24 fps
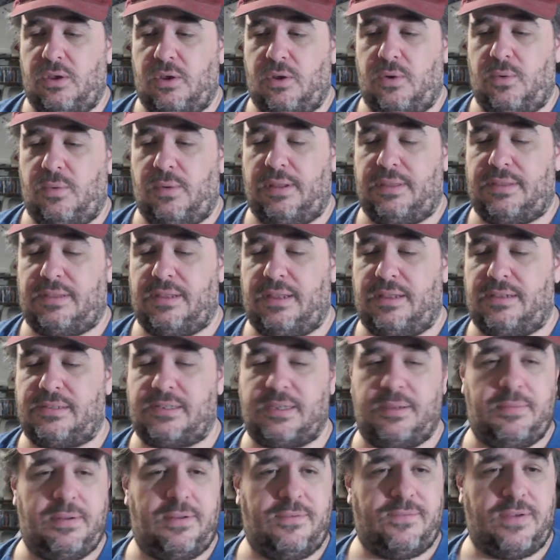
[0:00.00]
with
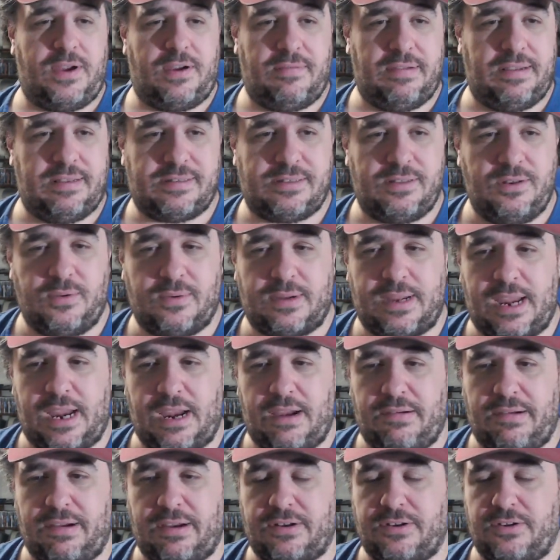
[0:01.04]
some of the various little
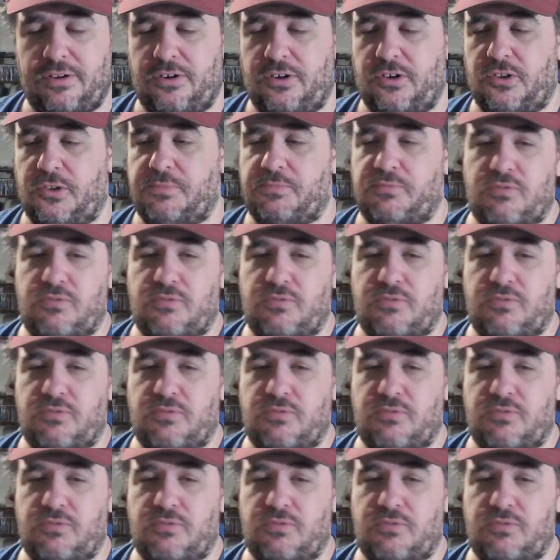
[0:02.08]
characters.